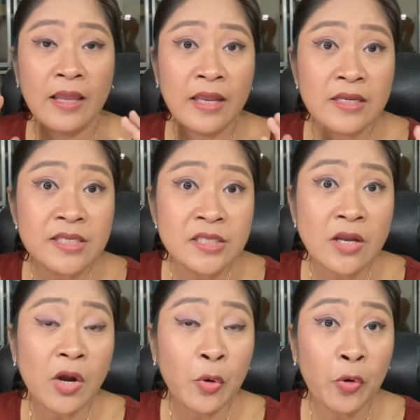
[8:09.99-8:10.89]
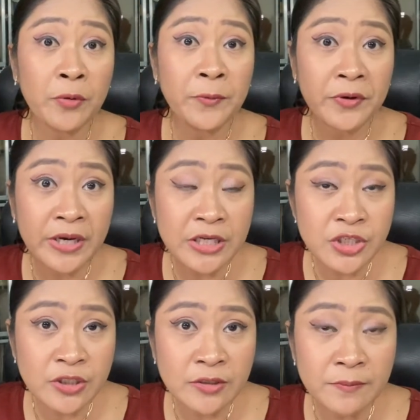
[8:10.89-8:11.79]
In a stock
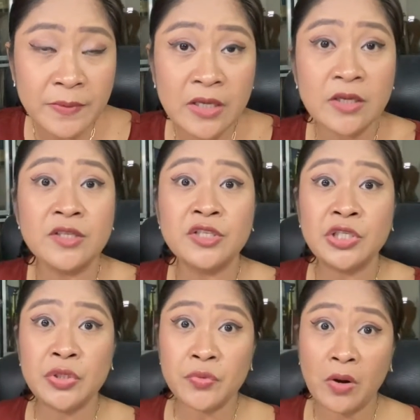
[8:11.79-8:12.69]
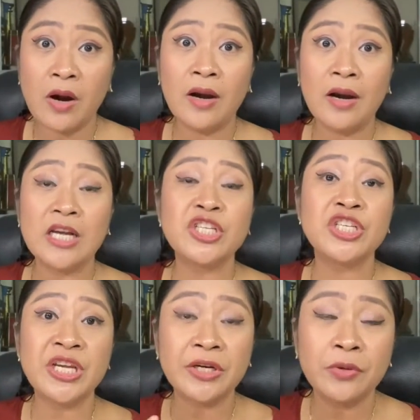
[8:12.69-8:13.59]
corporation, because you are a
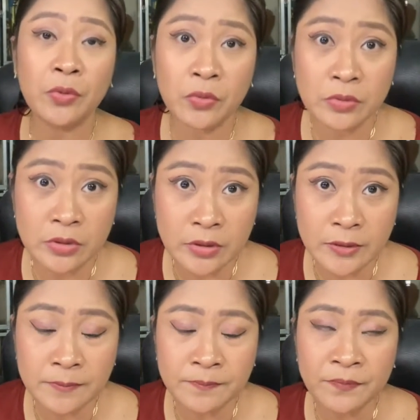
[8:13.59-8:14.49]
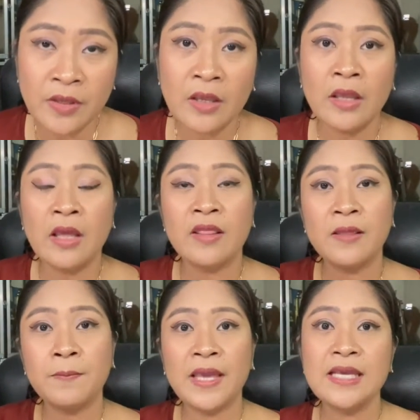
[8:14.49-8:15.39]
shareholder, the
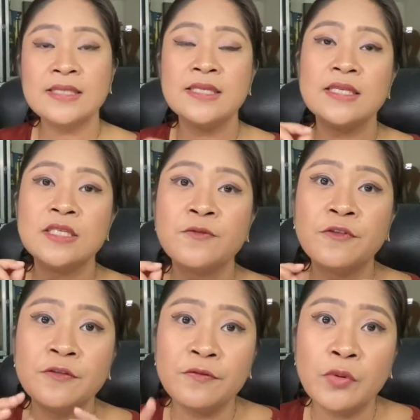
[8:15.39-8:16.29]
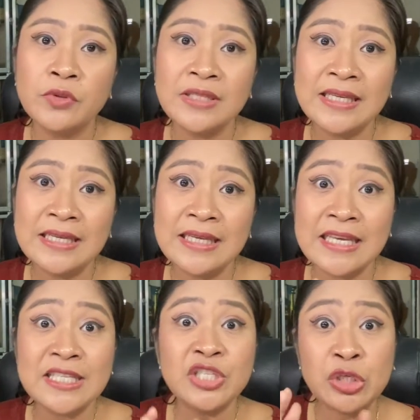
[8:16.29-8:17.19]
basis for voting
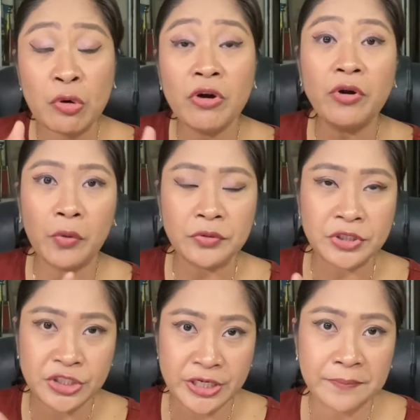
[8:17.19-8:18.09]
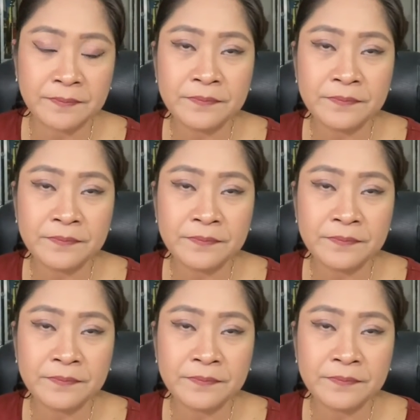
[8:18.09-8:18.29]
is your ownership.